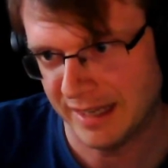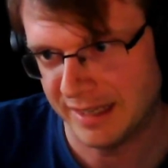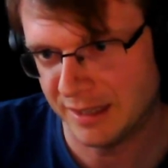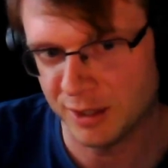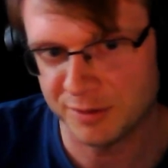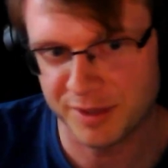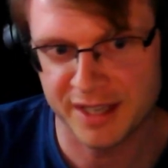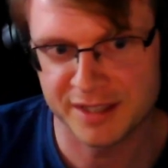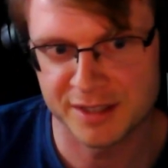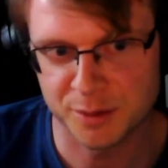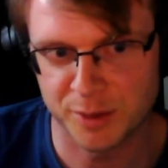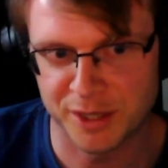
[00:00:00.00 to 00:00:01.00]
in a lot of
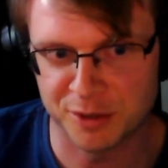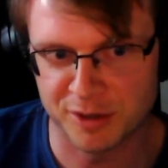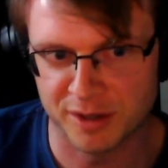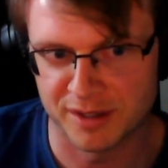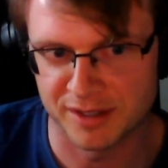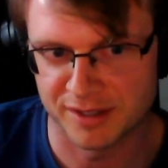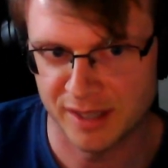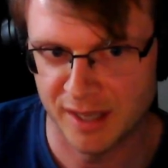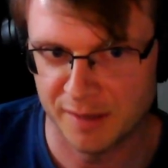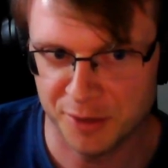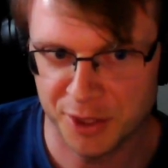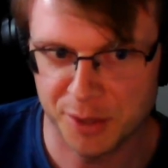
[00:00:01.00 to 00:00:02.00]
cases when you're on the
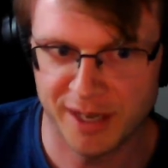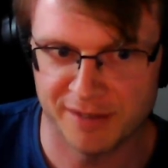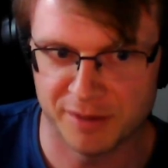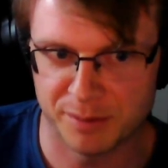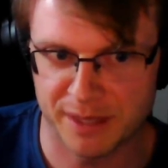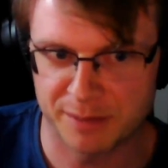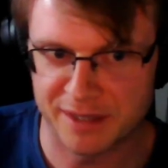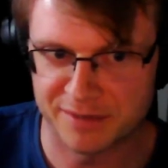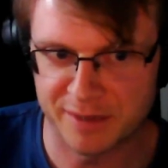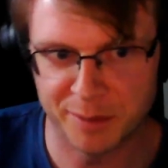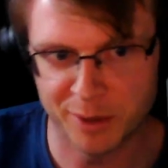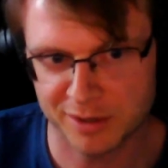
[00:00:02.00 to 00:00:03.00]
server and you have a big
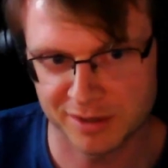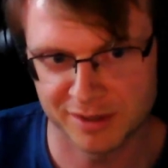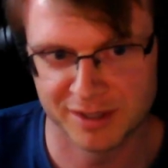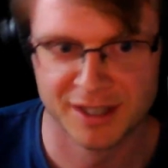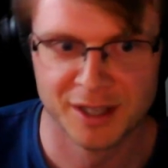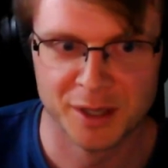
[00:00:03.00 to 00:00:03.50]
beefy box,